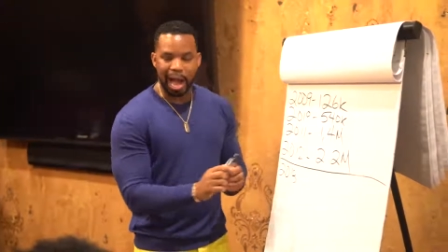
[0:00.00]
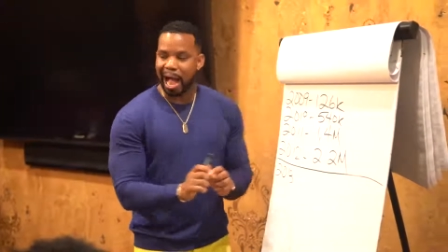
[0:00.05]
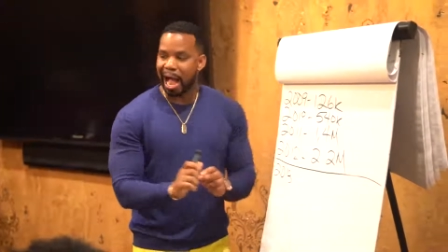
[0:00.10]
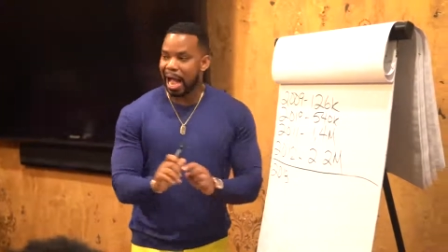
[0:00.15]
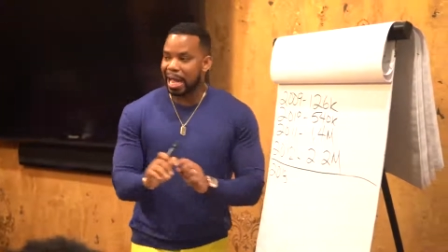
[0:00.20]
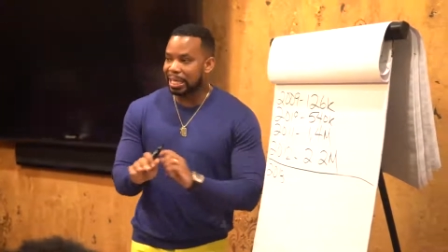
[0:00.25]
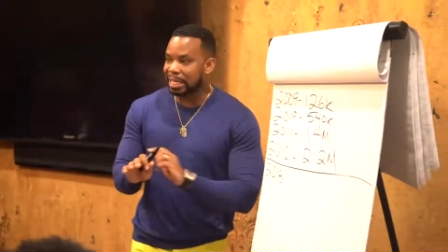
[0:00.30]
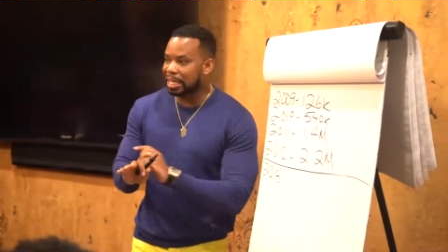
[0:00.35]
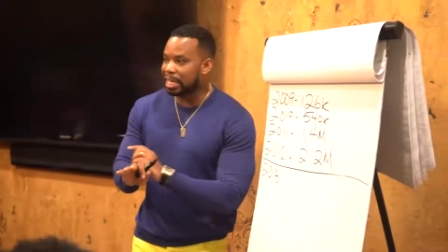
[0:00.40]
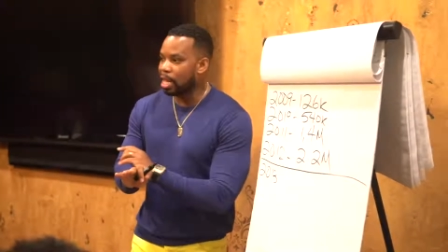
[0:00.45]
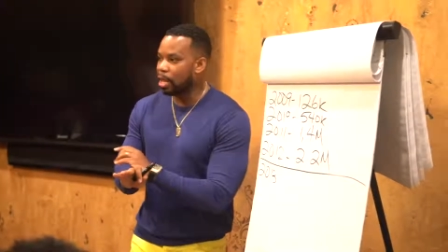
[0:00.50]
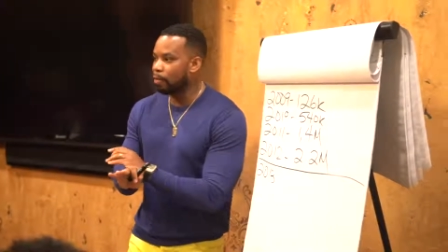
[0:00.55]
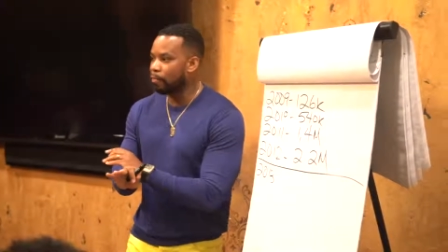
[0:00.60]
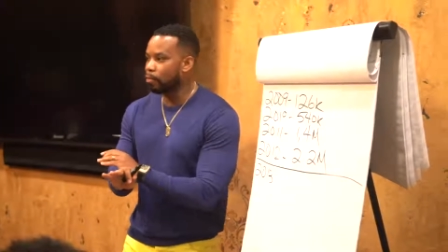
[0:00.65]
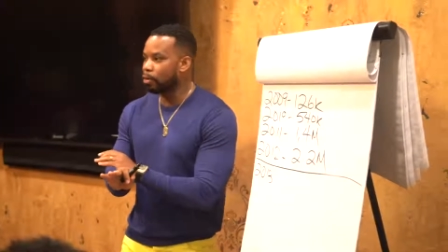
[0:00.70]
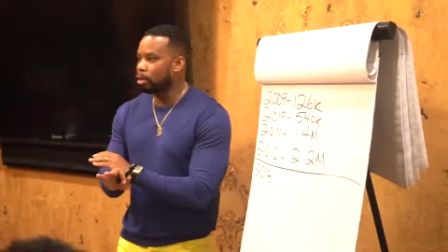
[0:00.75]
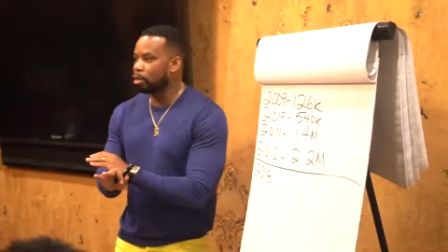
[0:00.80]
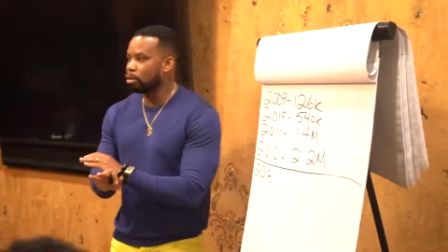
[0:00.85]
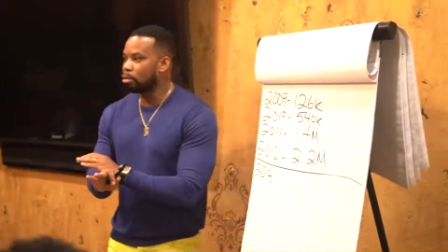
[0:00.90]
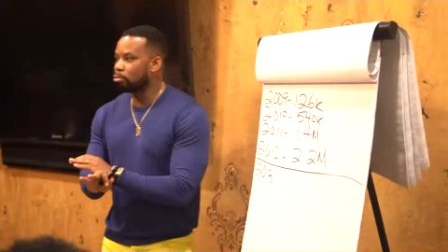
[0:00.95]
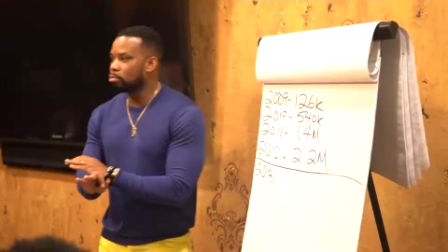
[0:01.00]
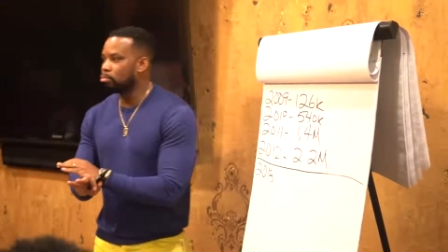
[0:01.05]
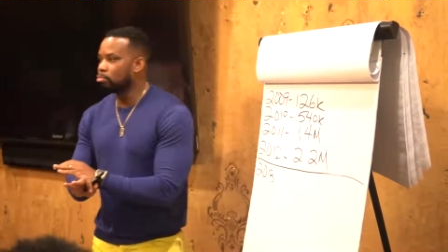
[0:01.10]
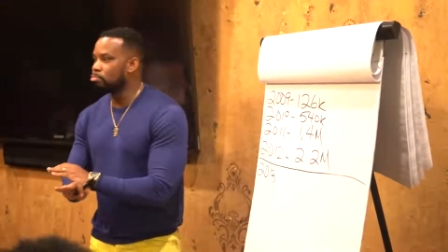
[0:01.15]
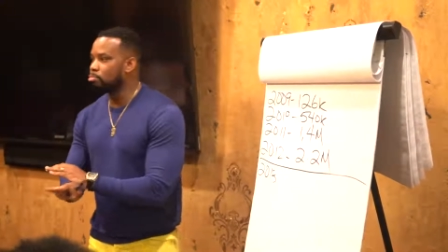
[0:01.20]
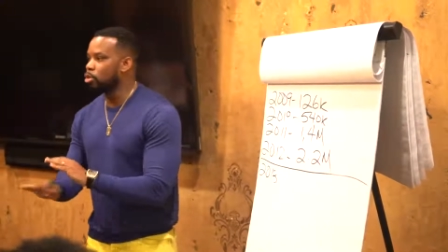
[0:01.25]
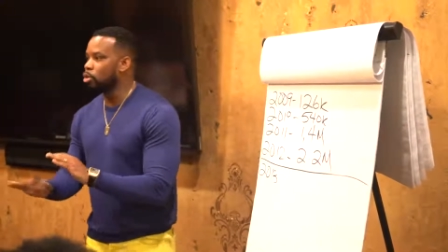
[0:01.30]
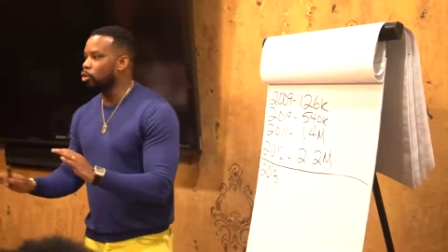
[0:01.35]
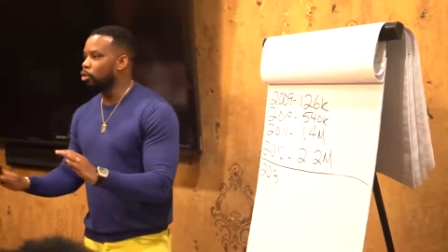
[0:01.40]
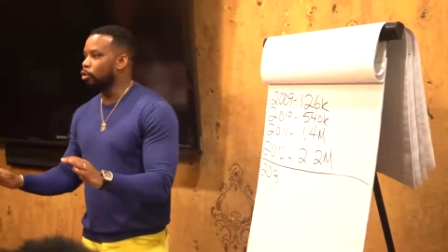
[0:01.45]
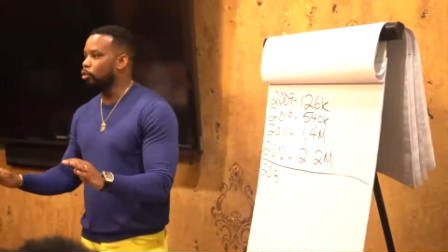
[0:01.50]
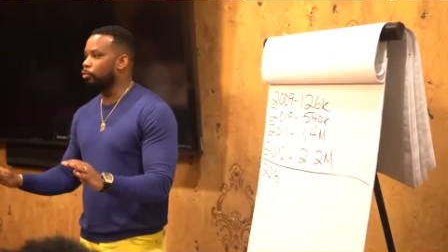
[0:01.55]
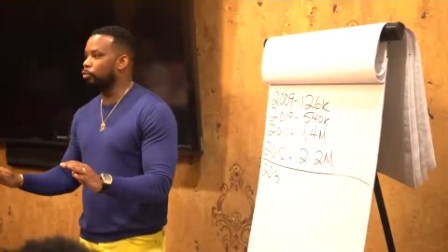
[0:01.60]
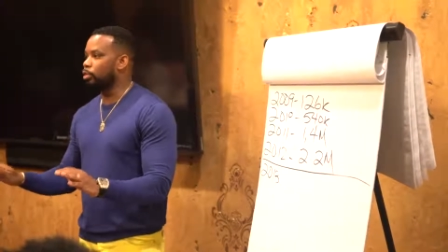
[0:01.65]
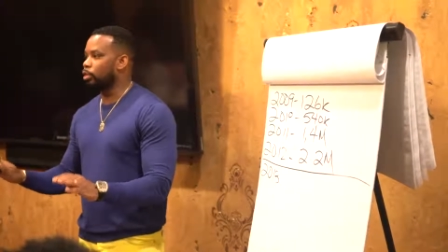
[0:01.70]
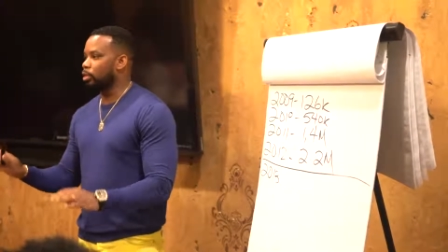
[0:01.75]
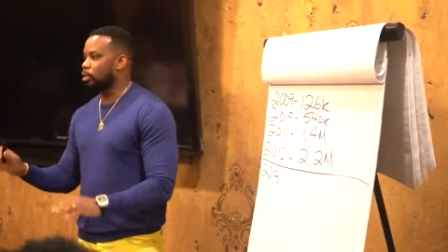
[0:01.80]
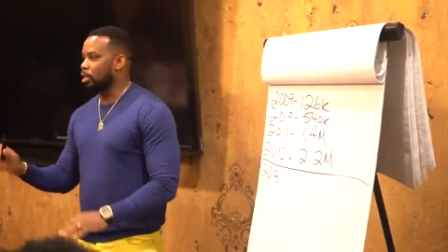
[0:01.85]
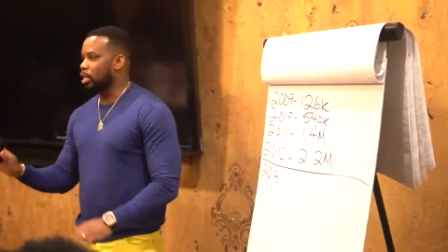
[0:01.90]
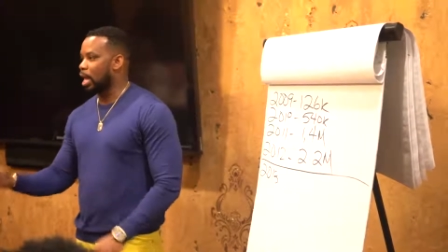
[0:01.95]
I never
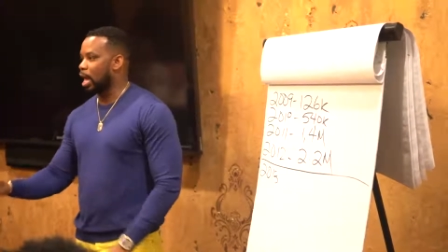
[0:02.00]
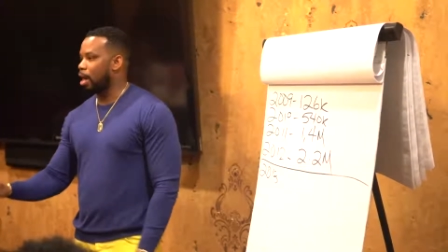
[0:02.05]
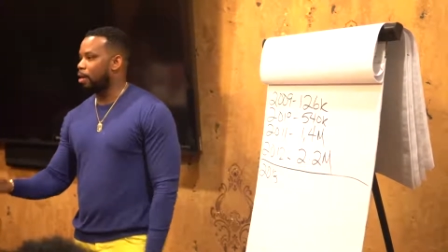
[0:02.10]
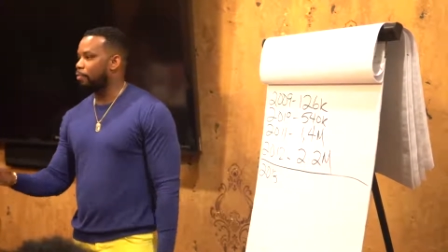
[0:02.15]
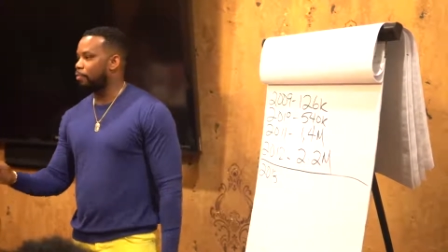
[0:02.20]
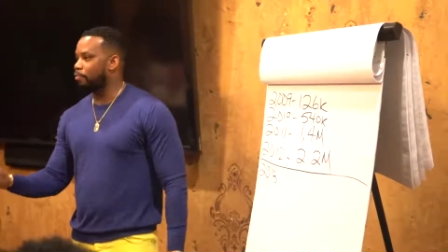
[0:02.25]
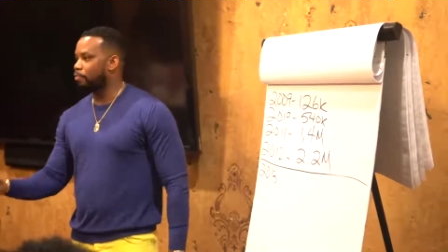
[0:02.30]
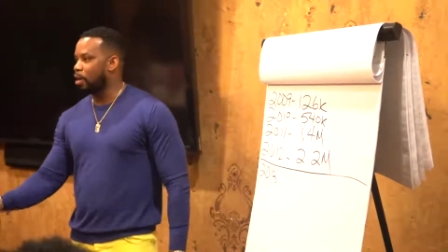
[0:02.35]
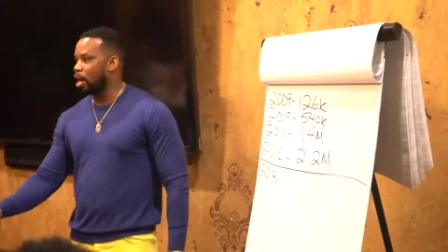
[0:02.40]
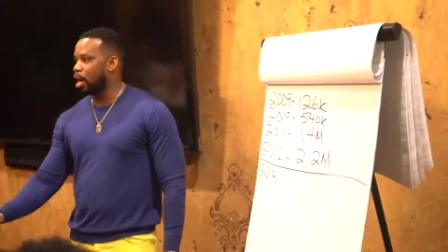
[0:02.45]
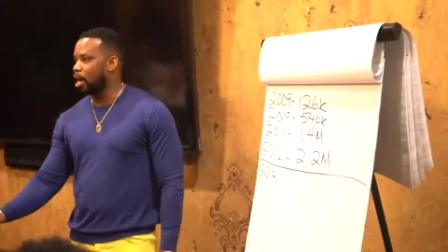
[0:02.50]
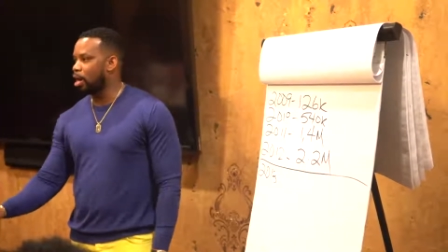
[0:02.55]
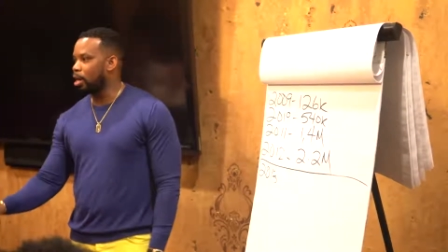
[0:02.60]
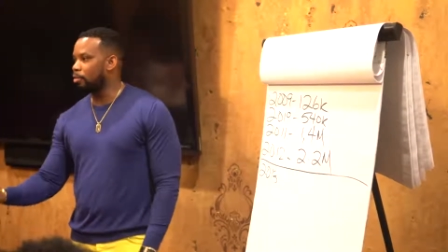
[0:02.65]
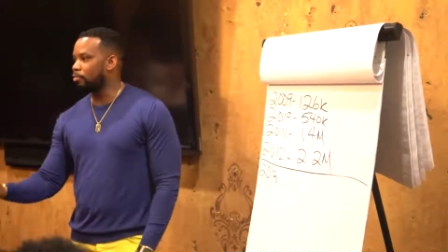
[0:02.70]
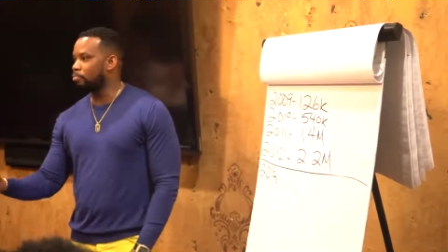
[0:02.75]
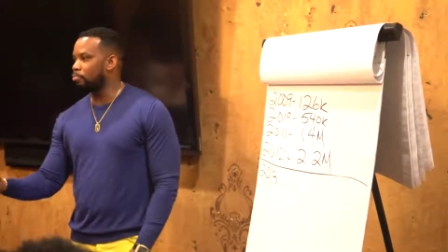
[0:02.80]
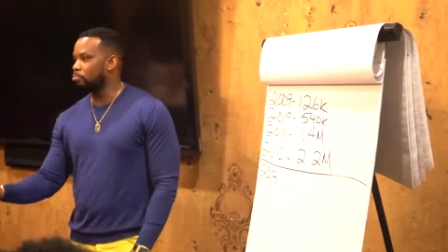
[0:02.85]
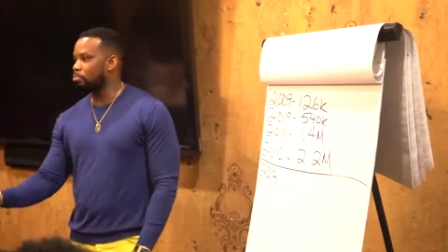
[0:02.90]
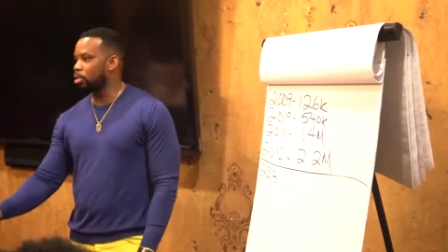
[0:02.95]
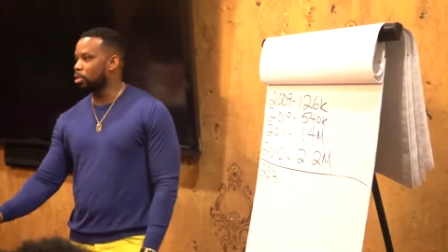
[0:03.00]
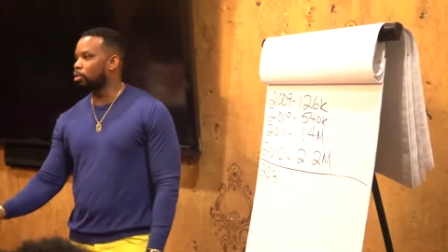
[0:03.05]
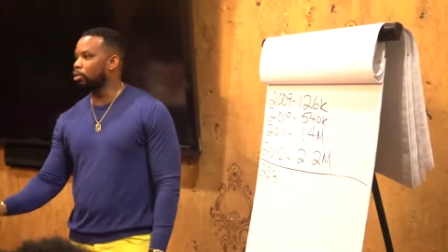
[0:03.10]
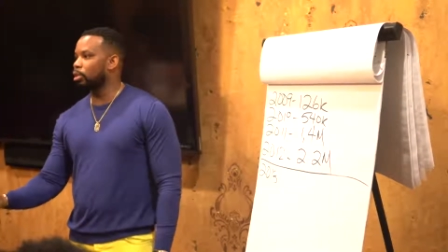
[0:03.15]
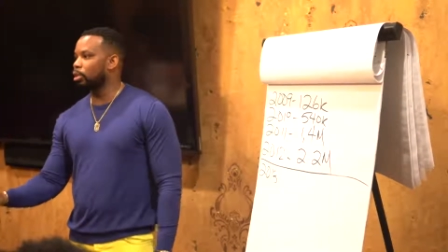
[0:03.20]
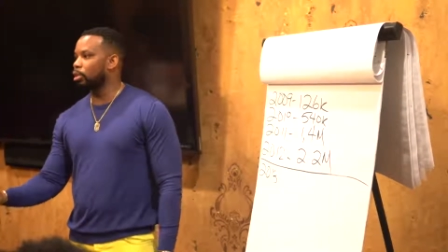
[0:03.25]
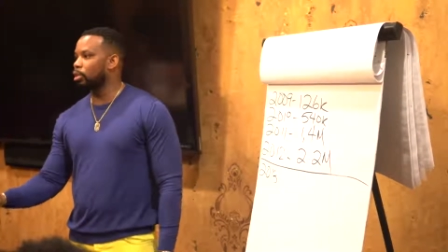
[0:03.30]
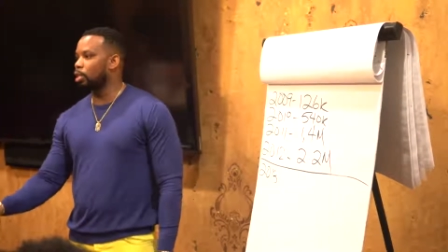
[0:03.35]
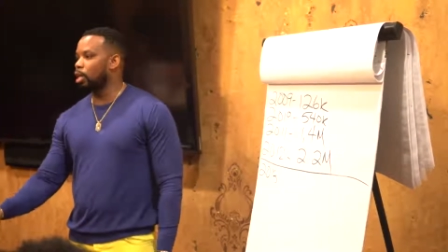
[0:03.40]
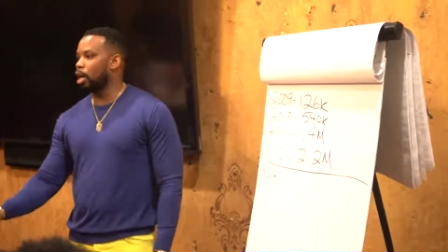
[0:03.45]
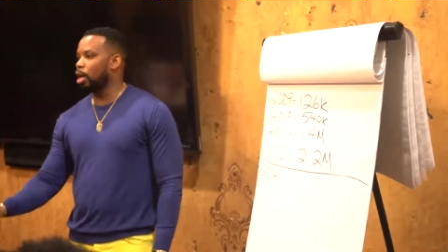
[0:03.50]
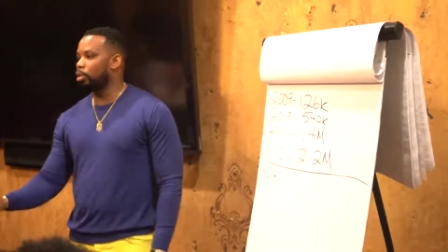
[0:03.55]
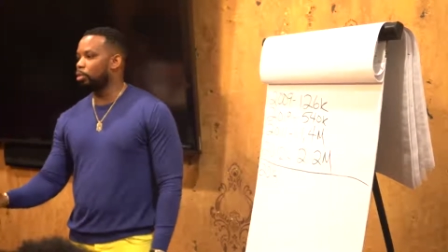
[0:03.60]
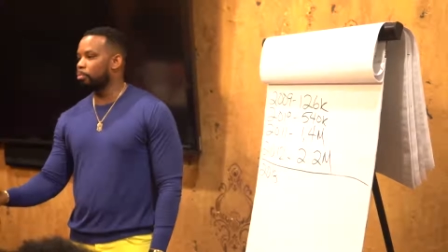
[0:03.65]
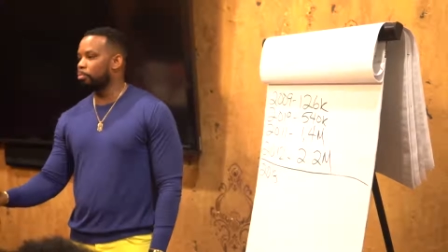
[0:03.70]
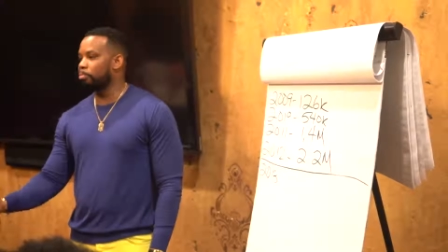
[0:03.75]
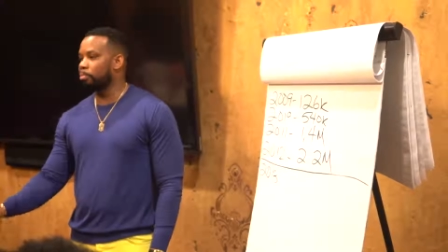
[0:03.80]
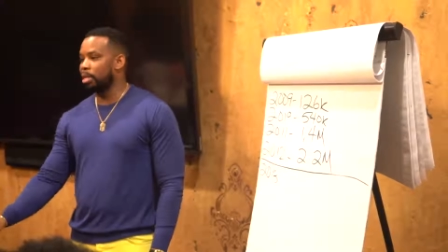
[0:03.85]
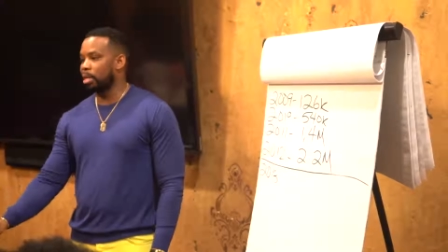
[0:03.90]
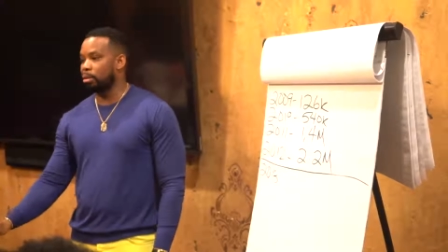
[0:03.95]
moved that $5 million
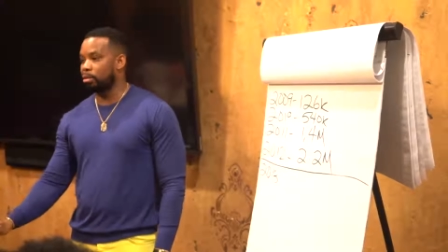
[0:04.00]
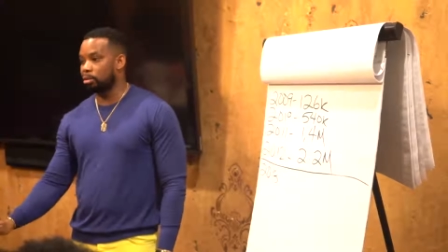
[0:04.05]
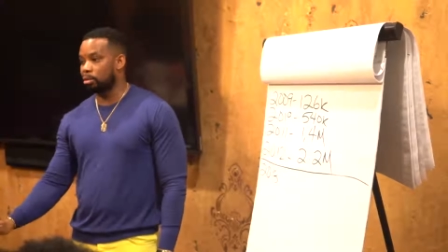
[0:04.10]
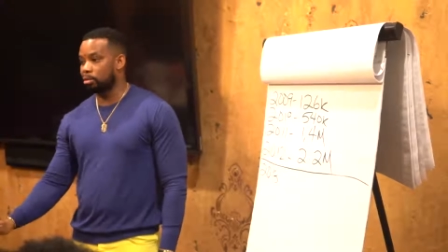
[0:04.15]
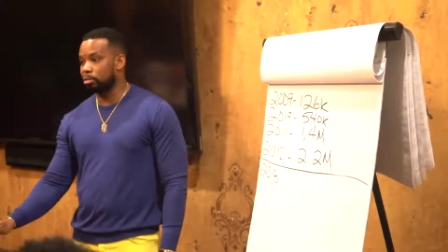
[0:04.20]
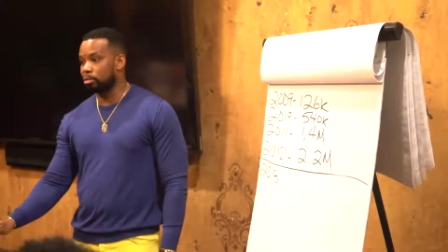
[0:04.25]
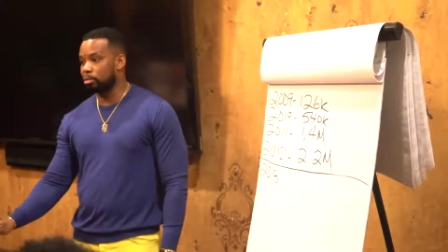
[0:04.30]
bill.